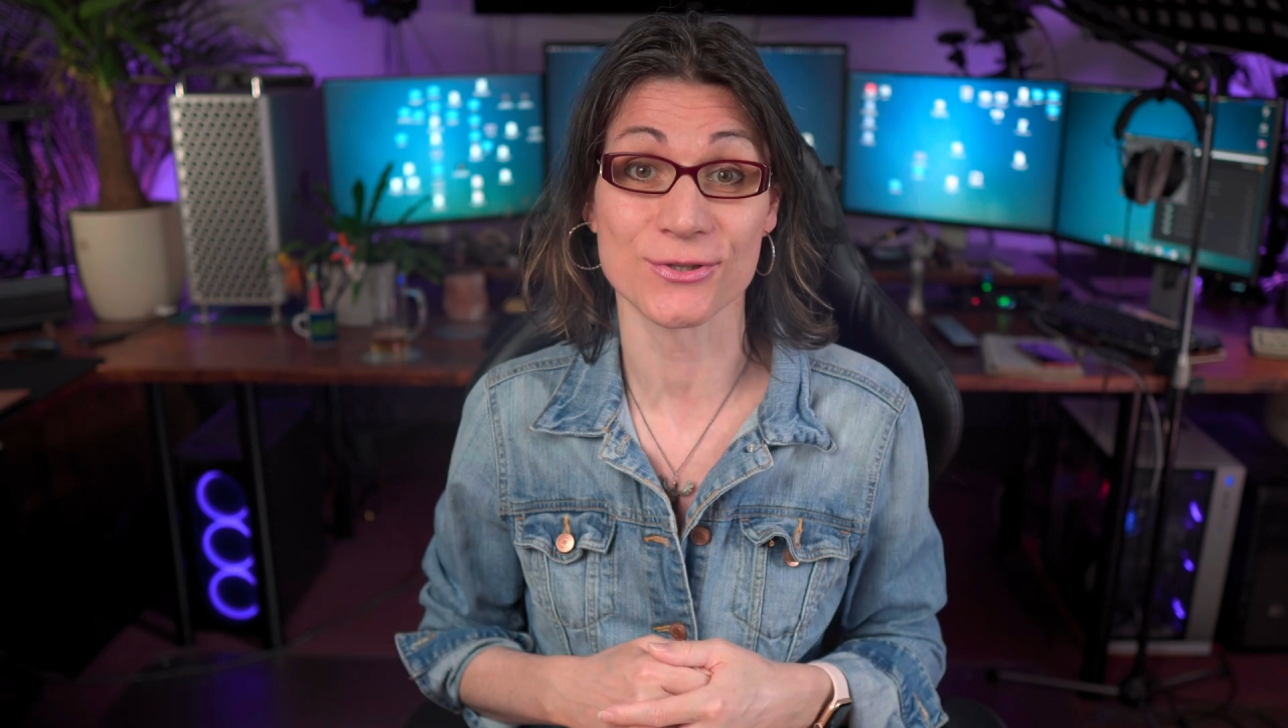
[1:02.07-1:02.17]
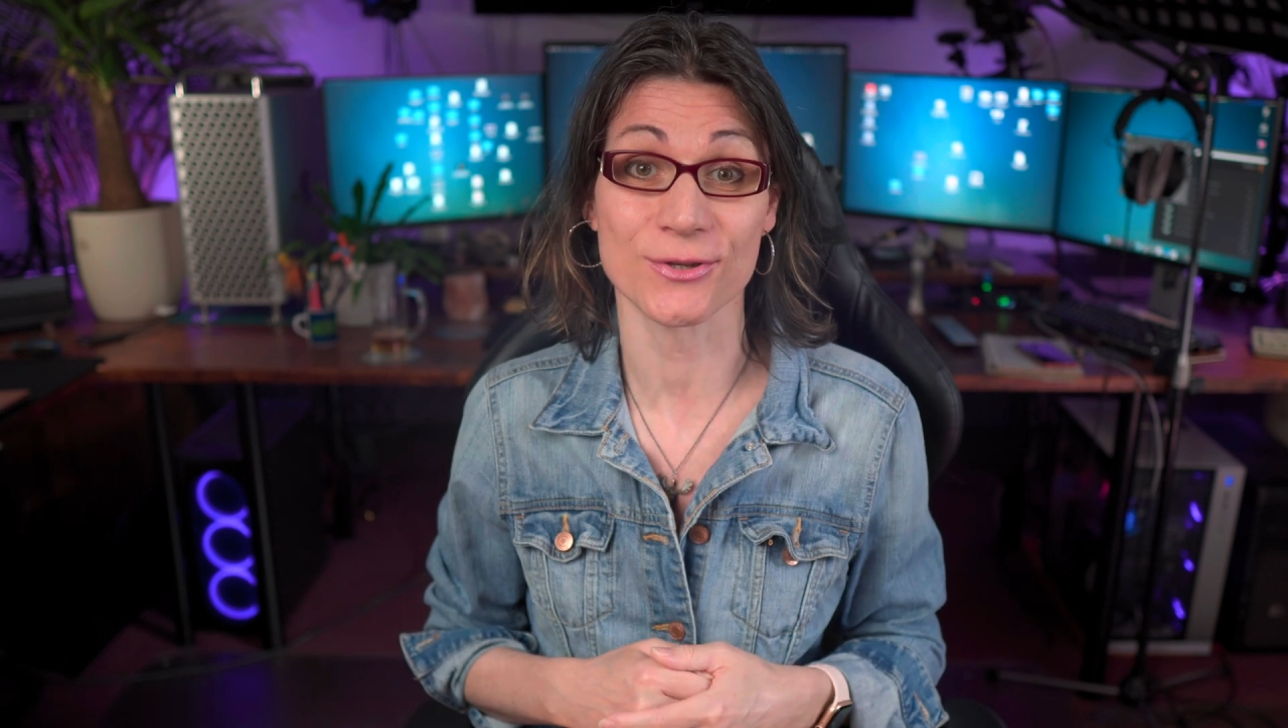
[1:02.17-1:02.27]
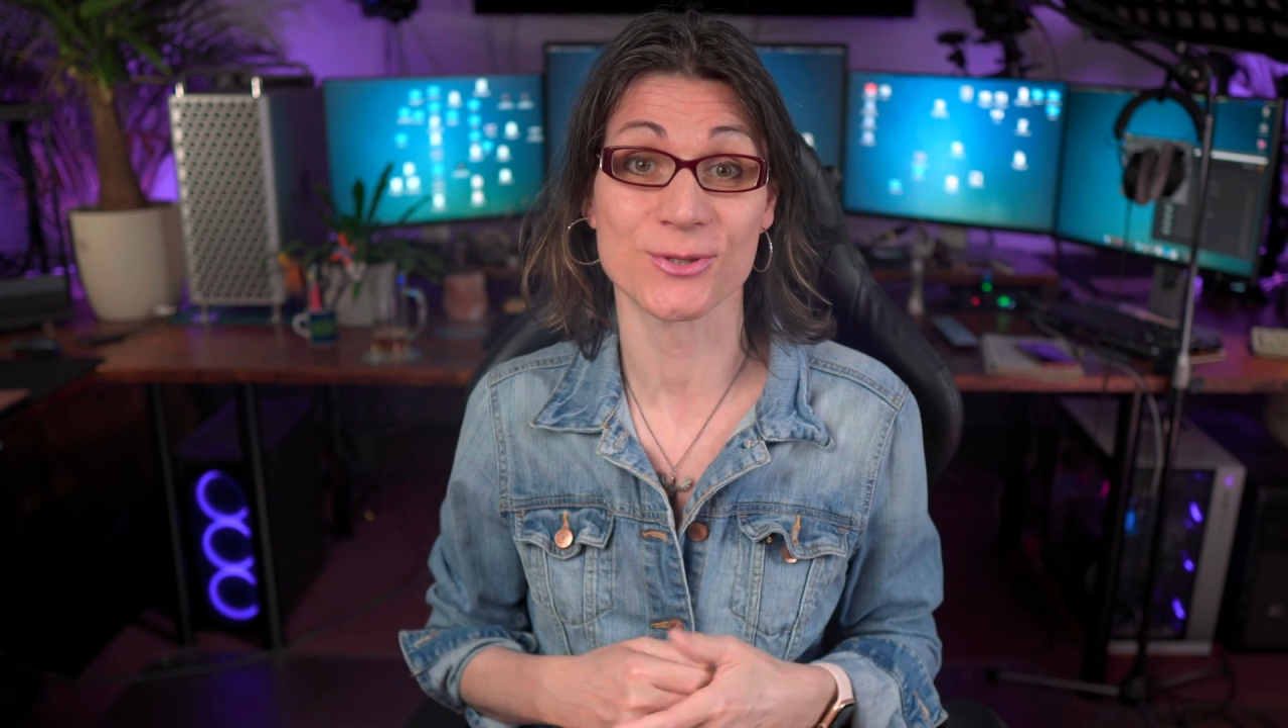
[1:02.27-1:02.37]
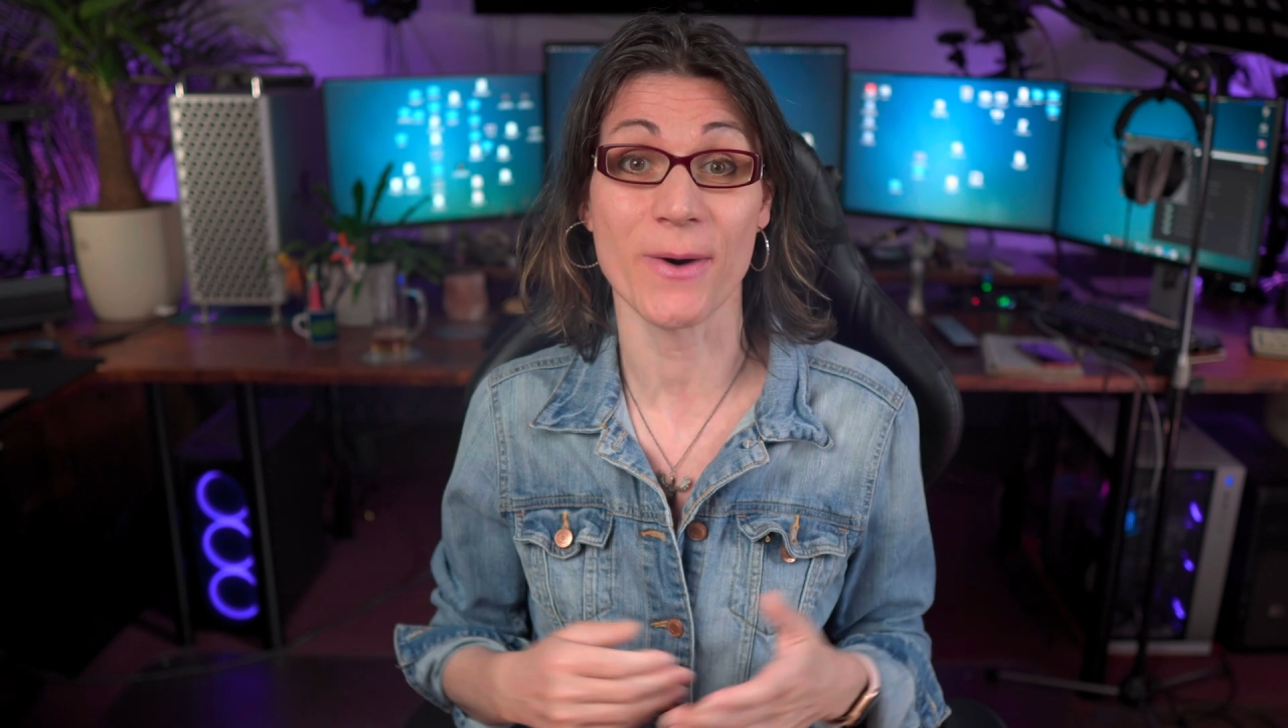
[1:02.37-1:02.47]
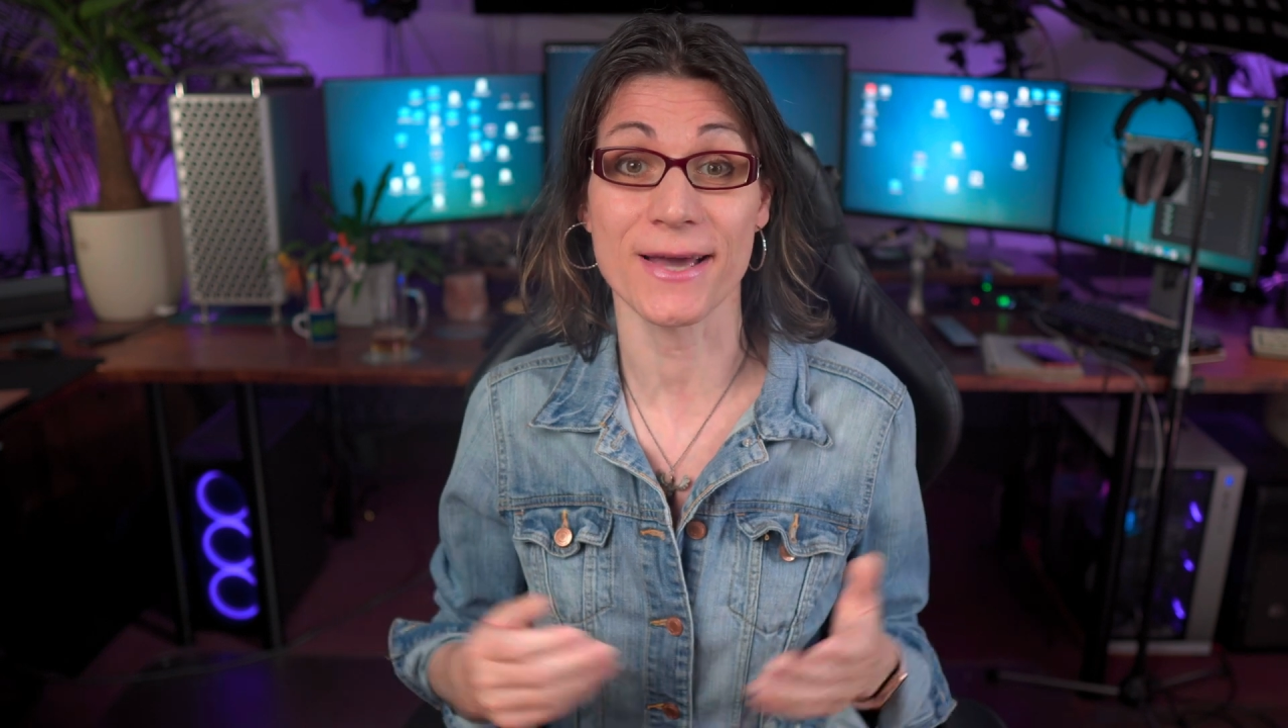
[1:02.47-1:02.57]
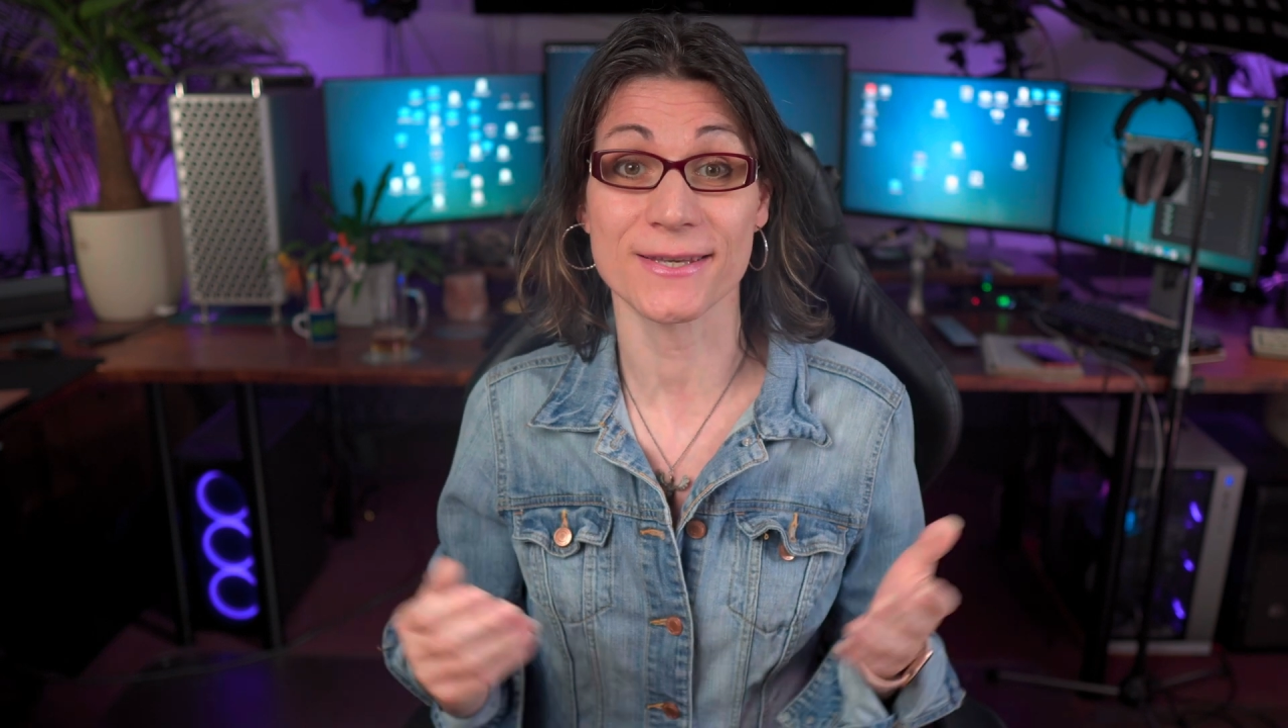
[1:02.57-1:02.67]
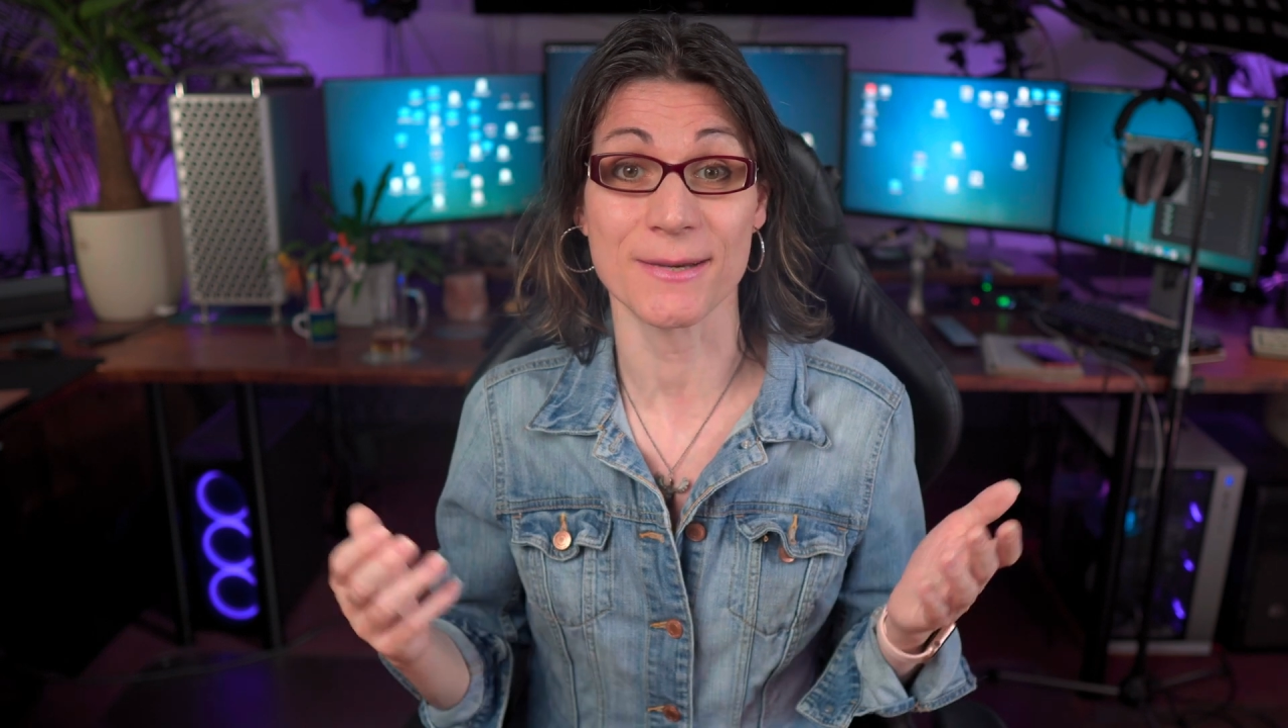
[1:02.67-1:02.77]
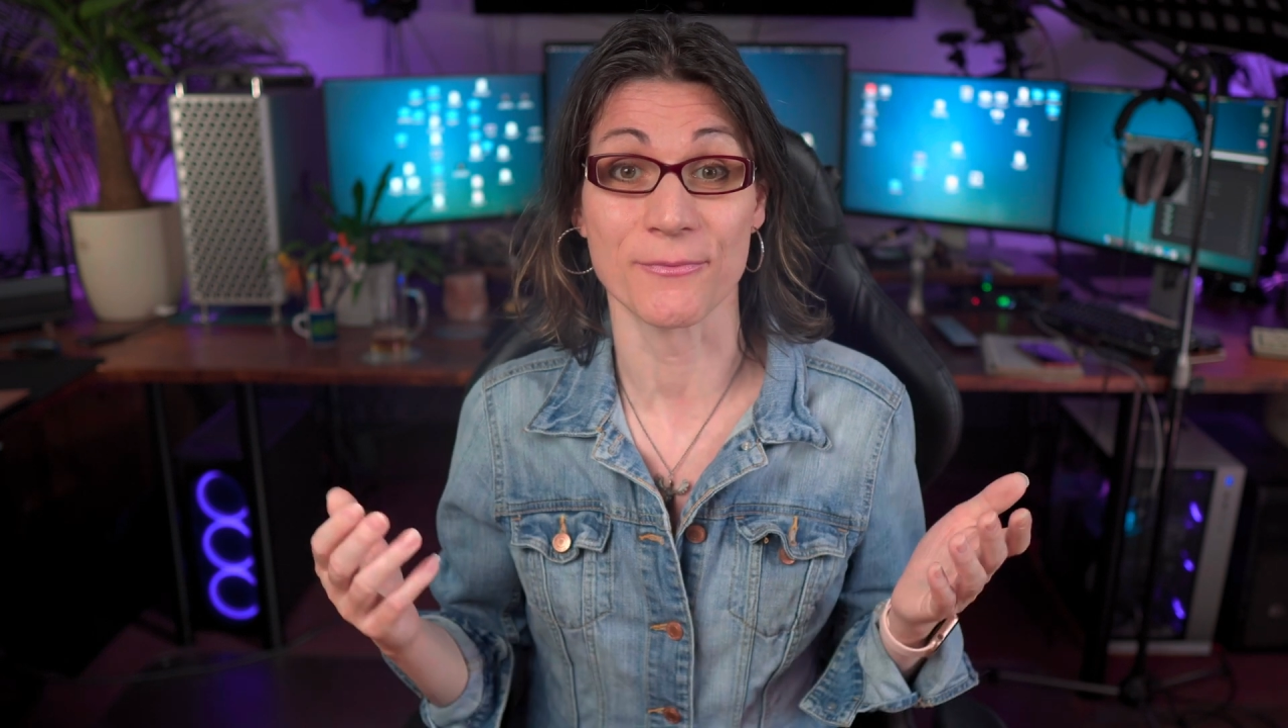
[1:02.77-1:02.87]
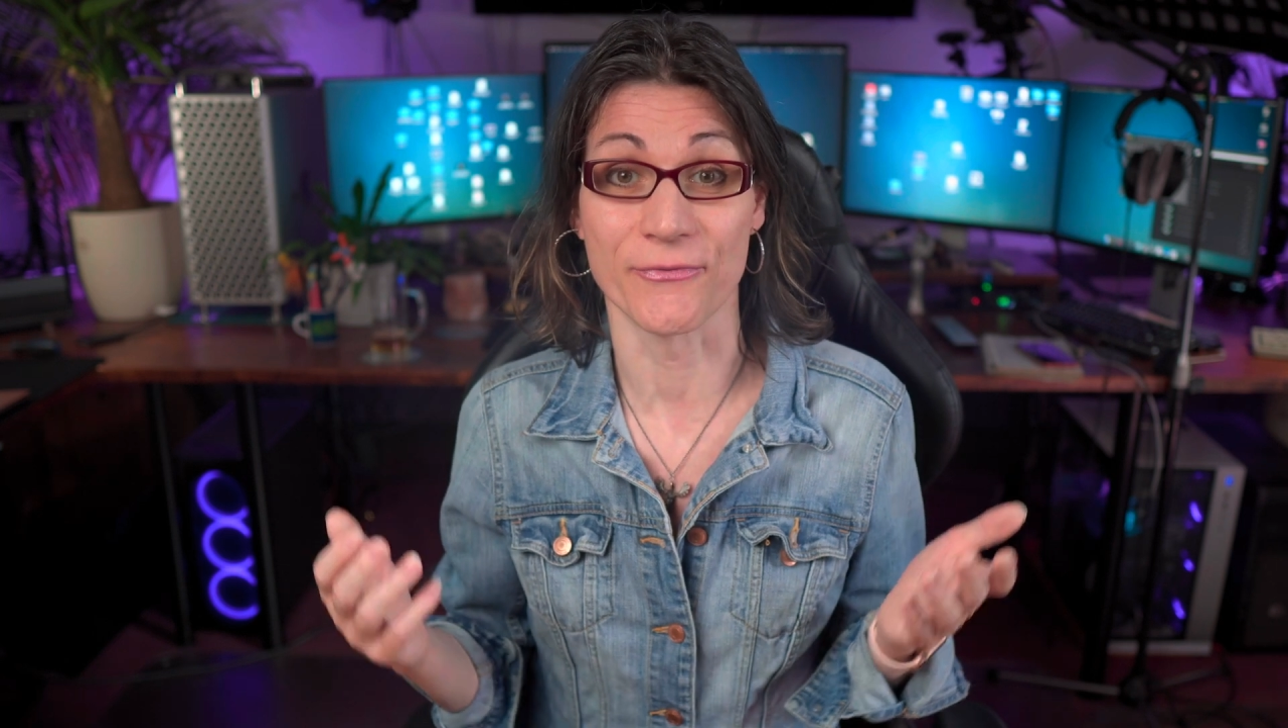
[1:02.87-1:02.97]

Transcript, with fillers: slots by some